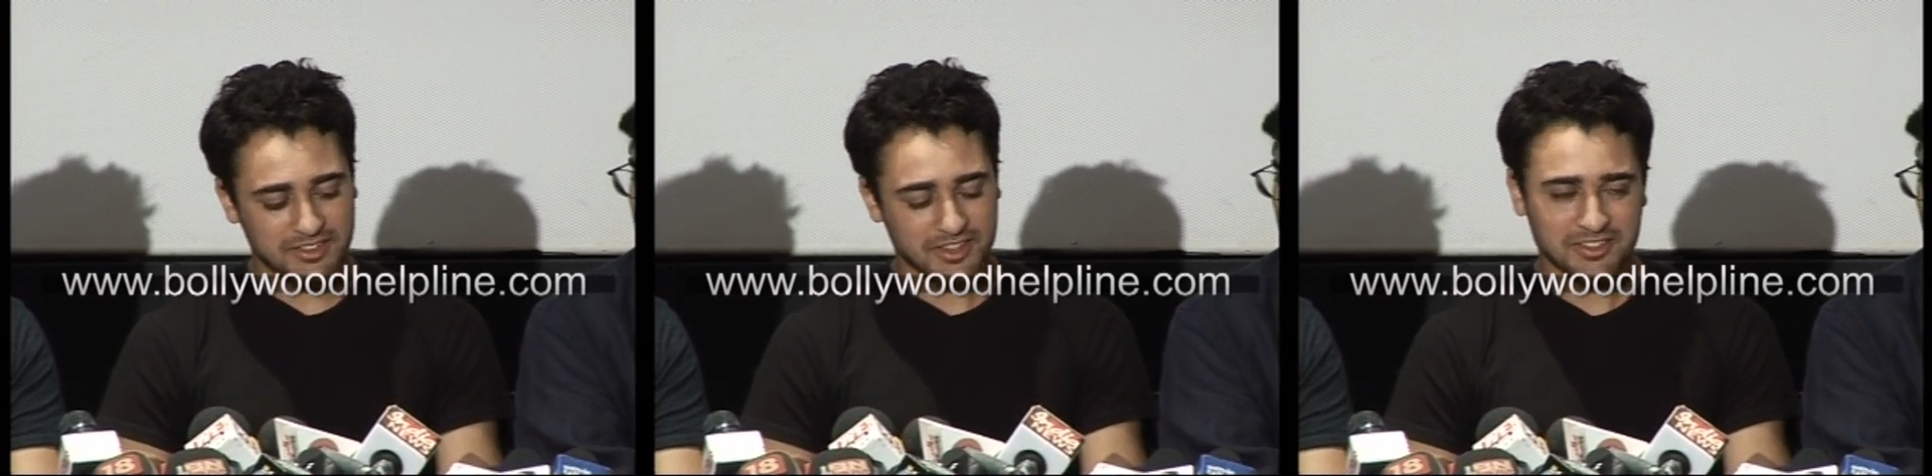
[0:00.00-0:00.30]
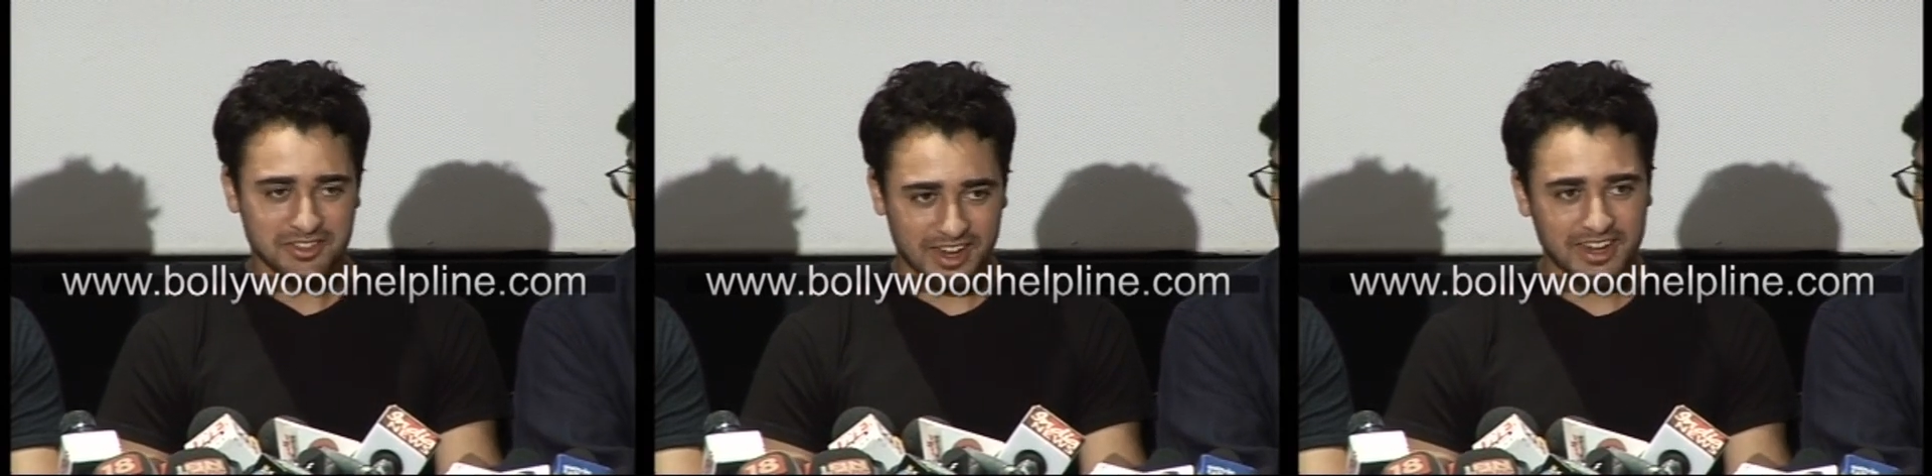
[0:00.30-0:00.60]
it's
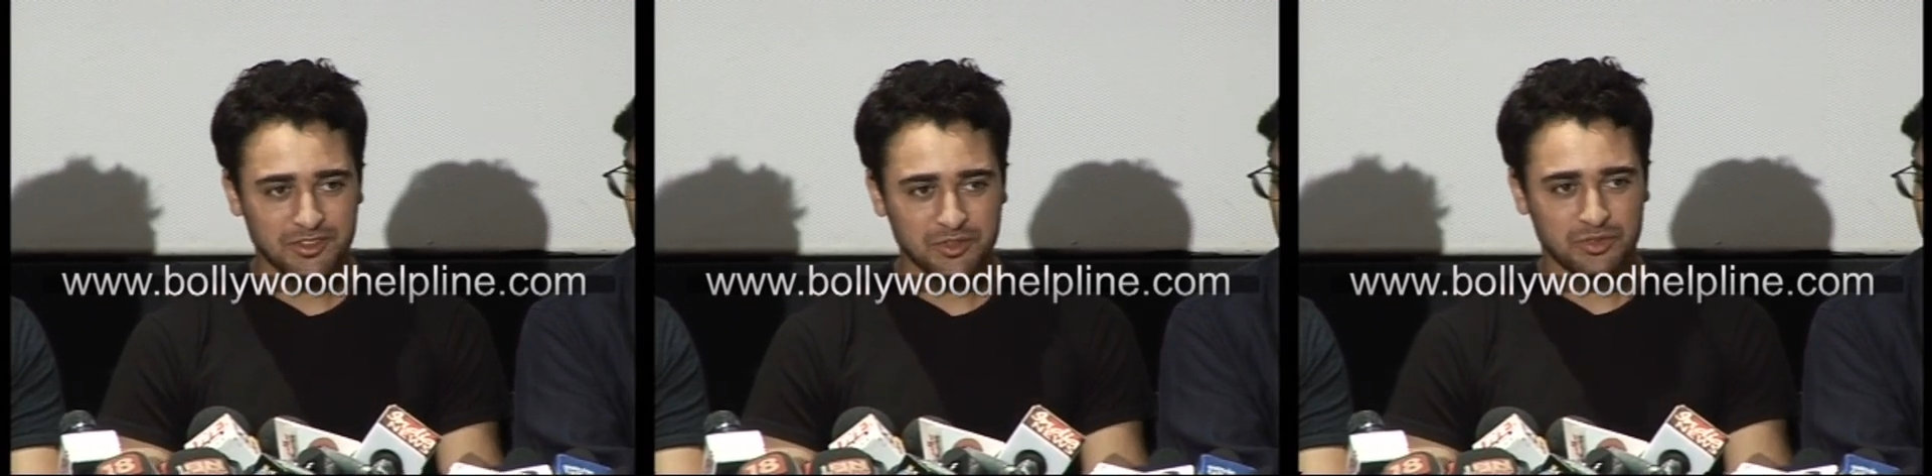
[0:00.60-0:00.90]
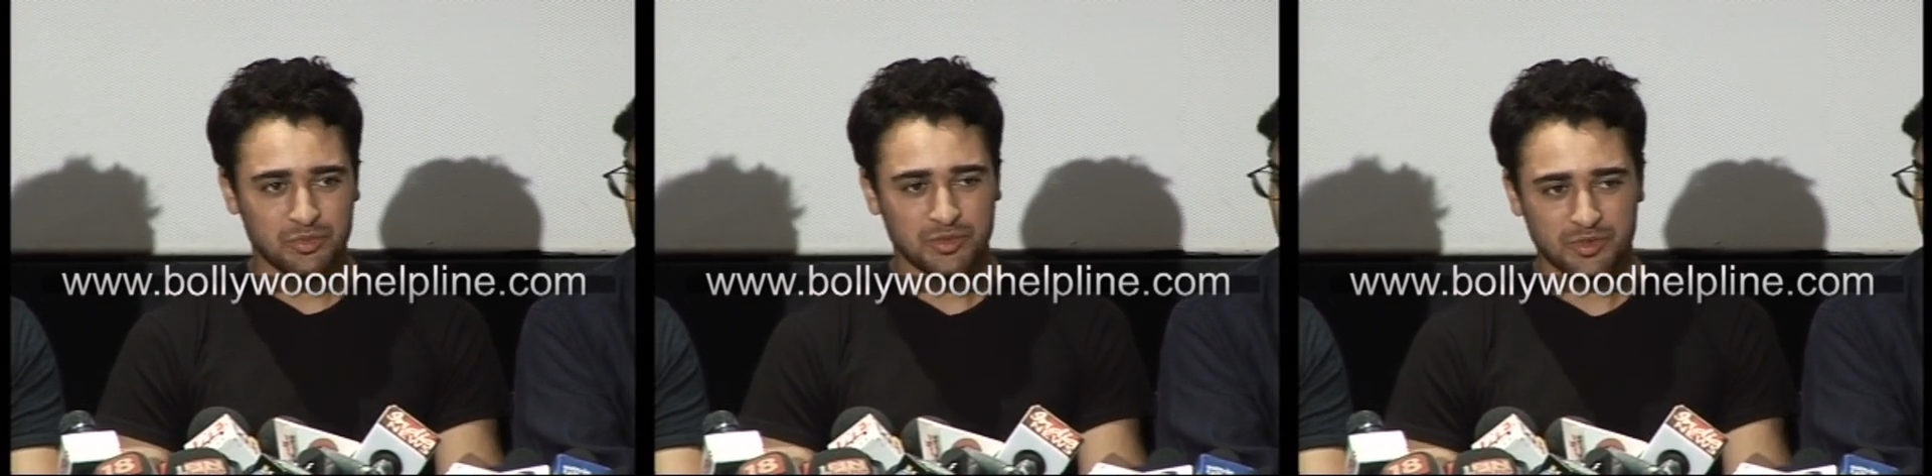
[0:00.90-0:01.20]
it's a style
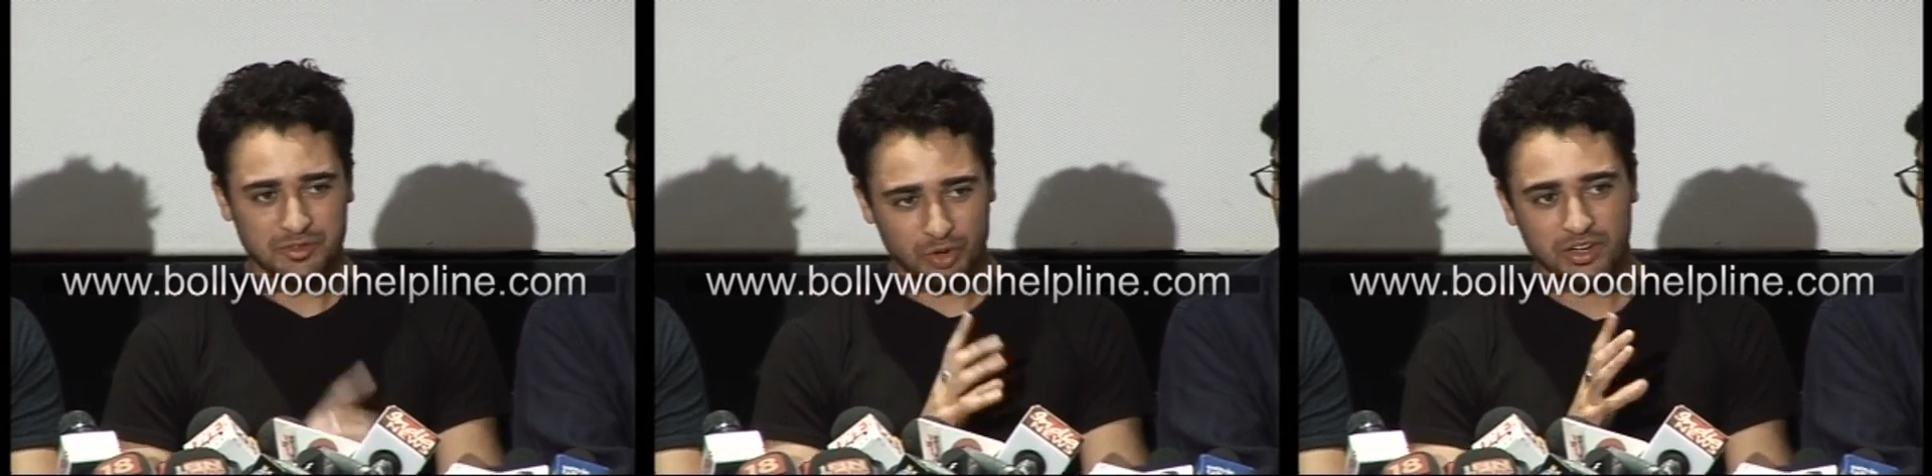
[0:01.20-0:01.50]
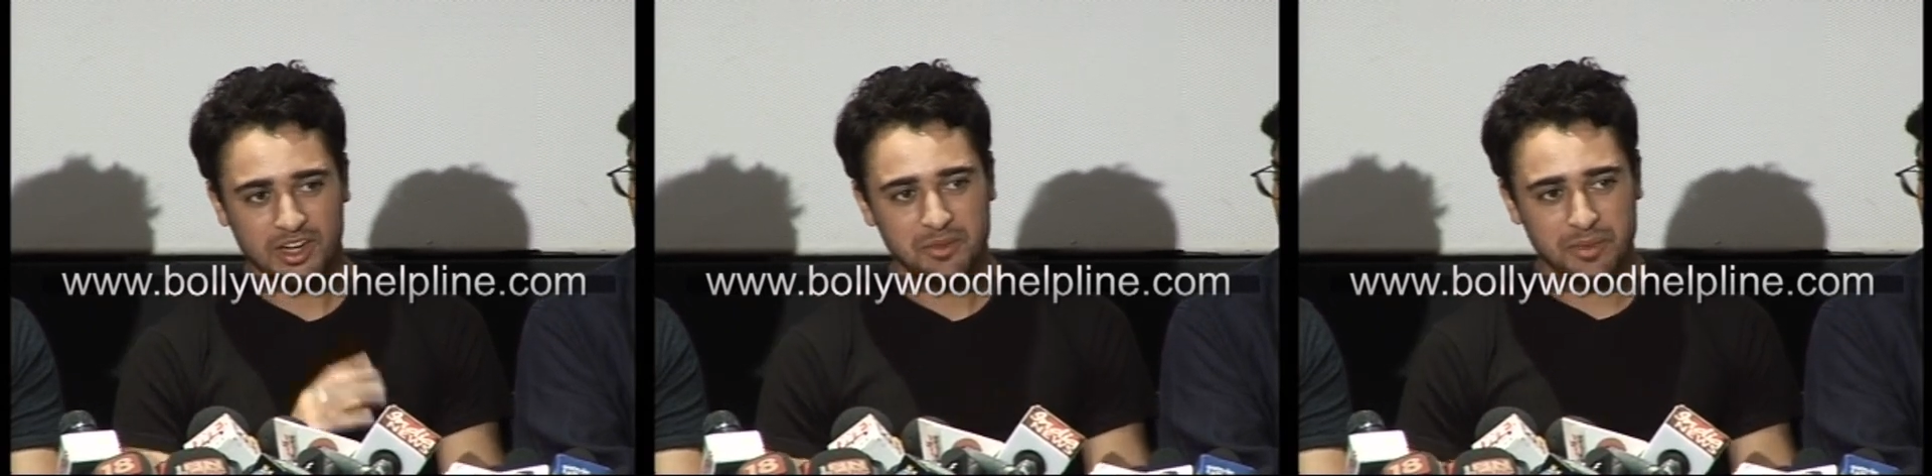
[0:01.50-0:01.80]
which we have
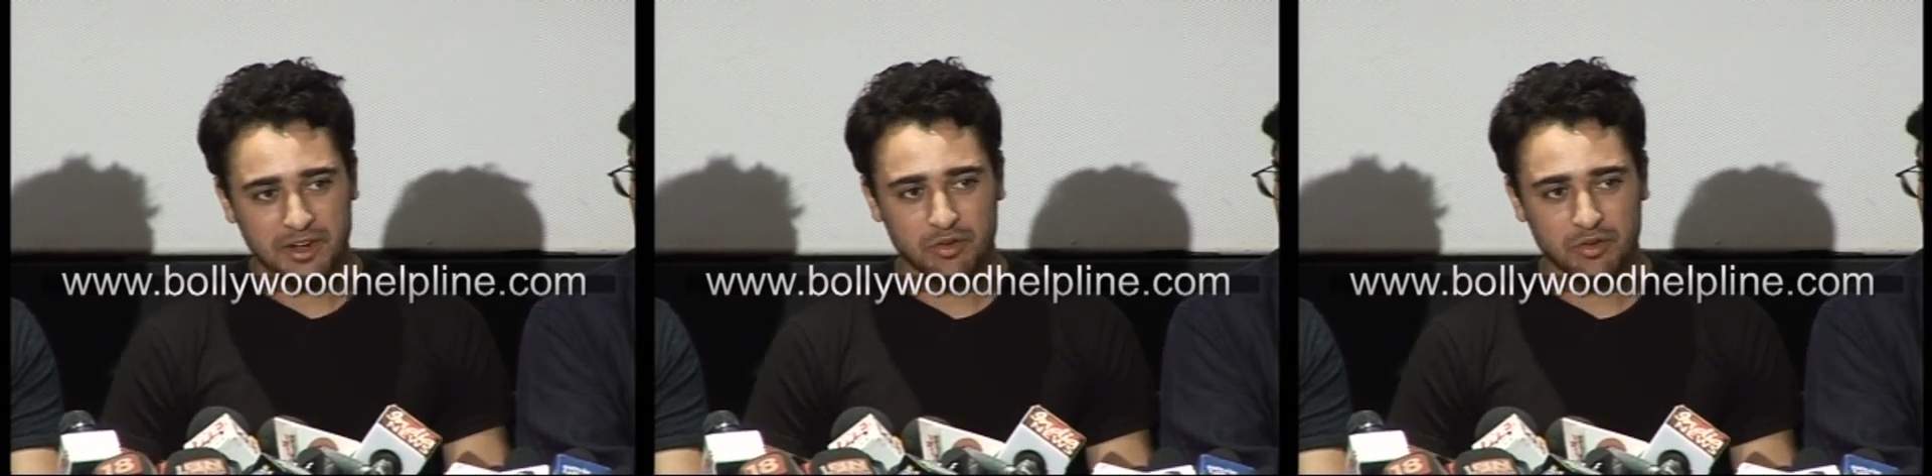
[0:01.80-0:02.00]
not really